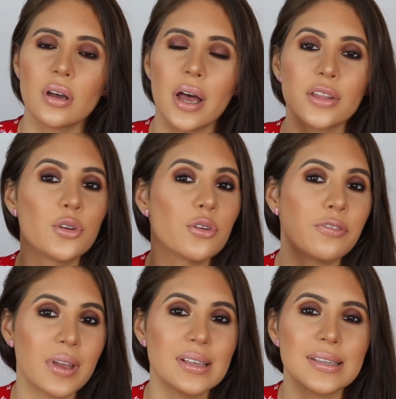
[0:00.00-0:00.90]
at your
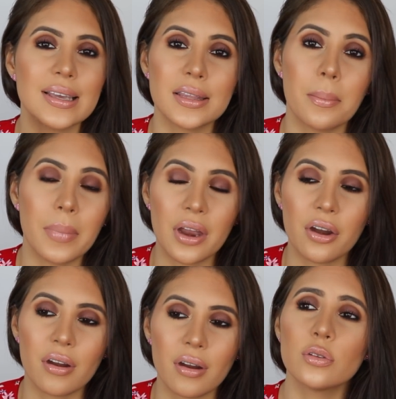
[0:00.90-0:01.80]
face in the
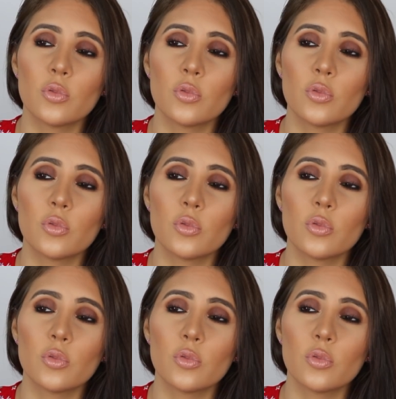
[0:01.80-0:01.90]
mirror,